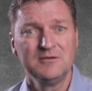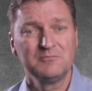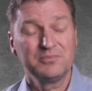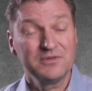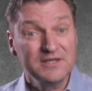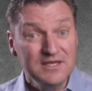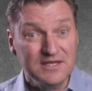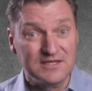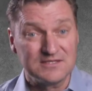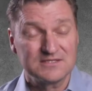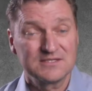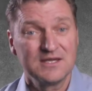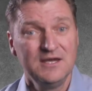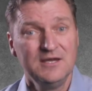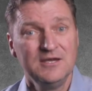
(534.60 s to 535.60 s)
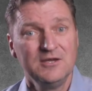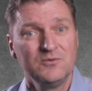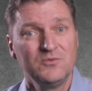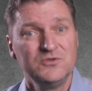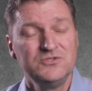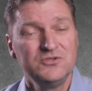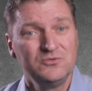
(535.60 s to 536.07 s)
Please,
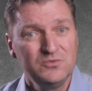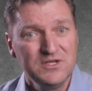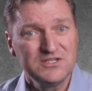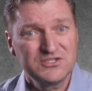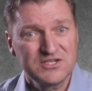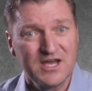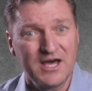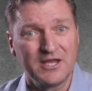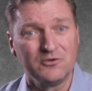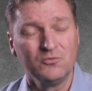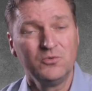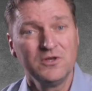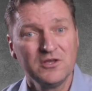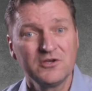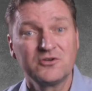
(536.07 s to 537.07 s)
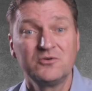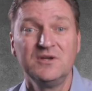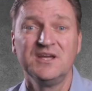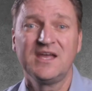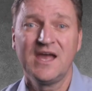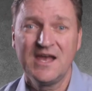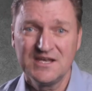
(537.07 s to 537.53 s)
would you reach out? Willow
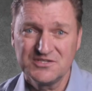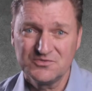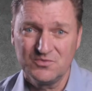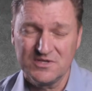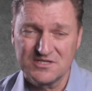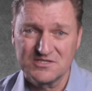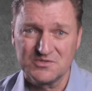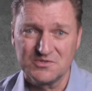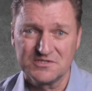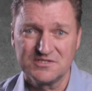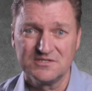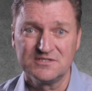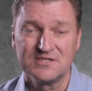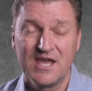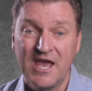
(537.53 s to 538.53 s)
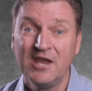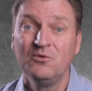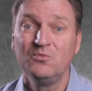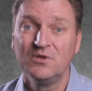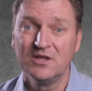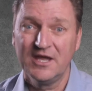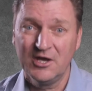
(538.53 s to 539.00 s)
Creek has resources
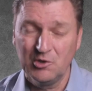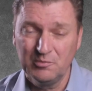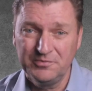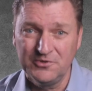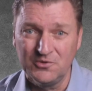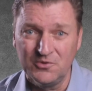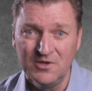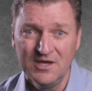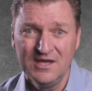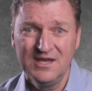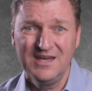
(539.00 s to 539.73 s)
and will help you.